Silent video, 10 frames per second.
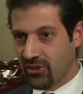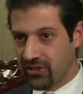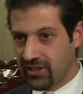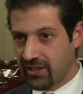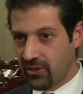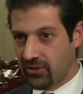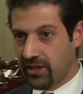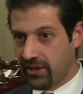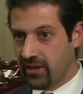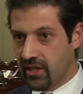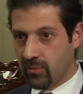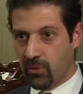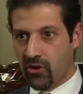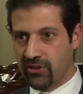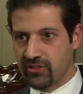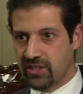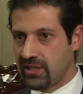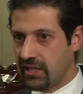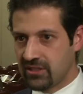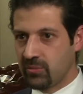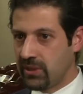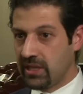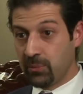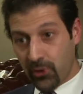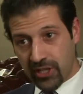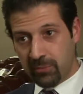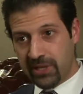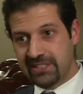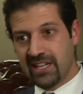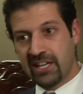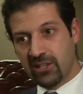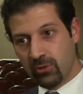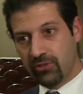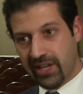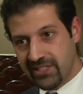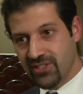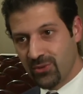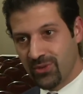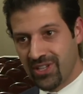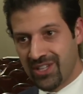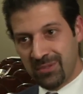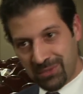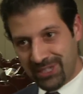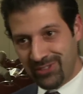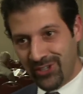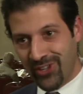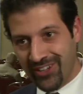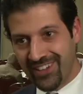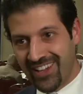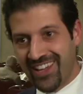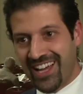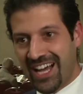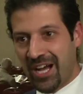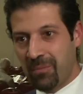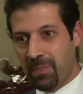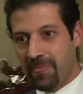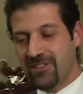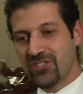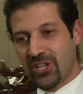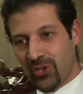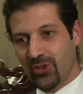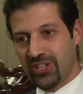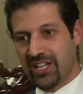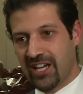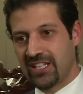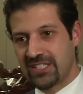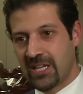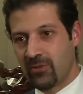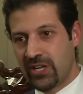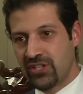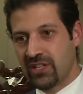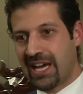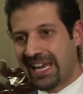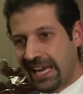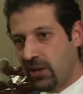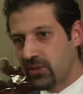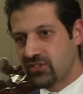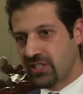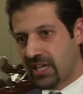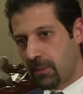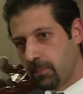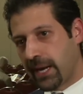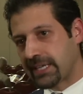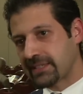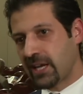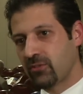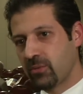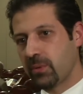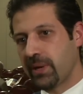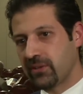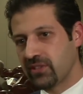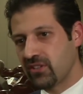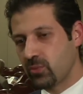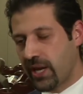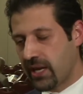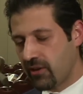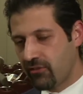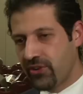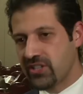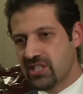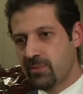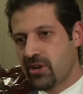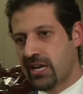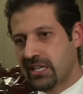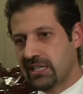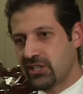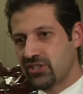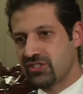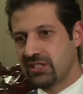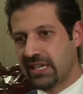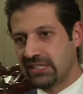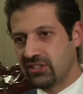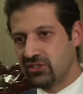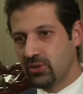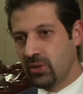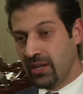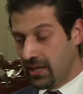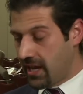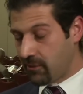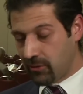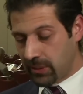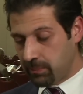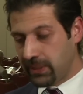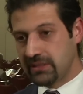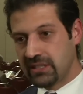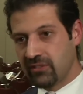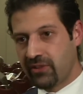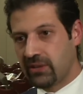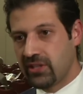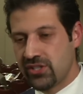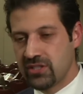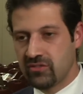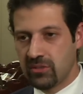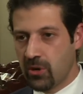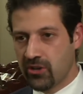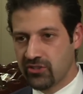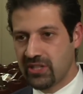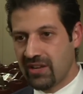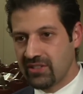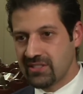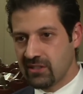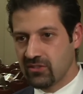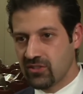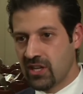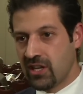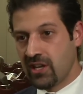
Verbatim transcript: on their on their morals and ultimately put in place a no-fly zone, believe it or not, um, that secured the Kurdistan region, allowed us to come back down from the mountains. We had our first democratic elections in '92, and we've been building the foundations of democracy ever since.